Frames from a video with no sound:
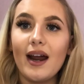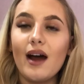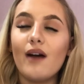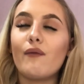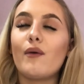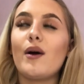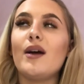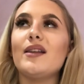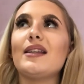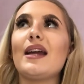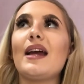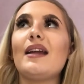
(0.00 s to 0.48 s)

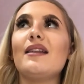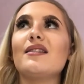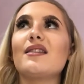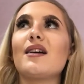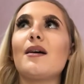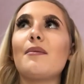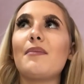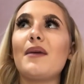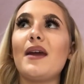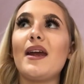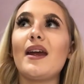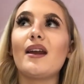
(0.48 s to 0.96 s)
otherwise it ends
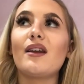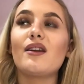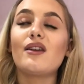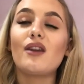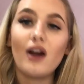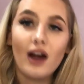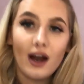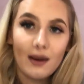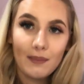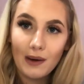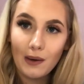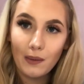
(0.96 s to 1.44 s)
up being a
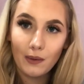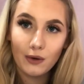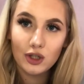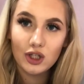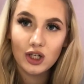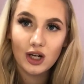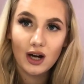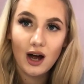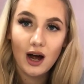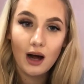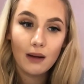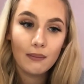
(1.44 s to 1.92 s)
nightmare
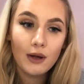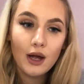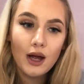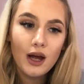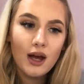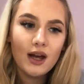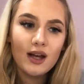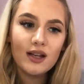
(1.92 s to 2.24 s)
washing up.